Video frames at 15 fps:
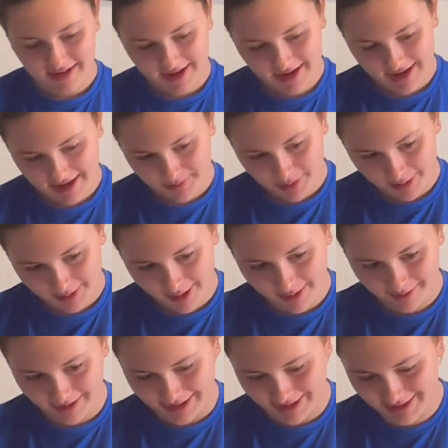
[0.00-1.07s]
and I poked a
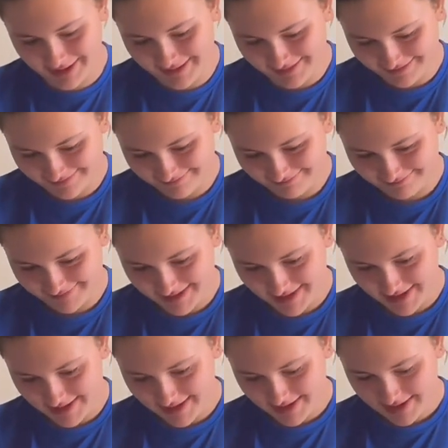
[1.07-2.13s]
hole in it. And
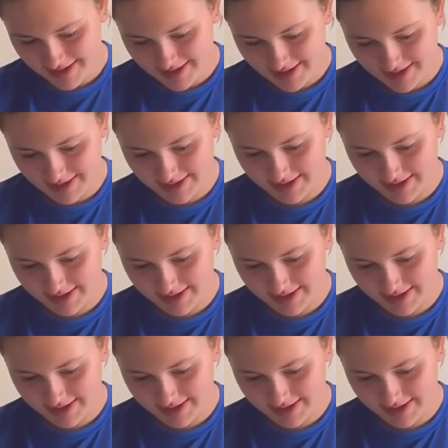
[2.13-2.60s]
he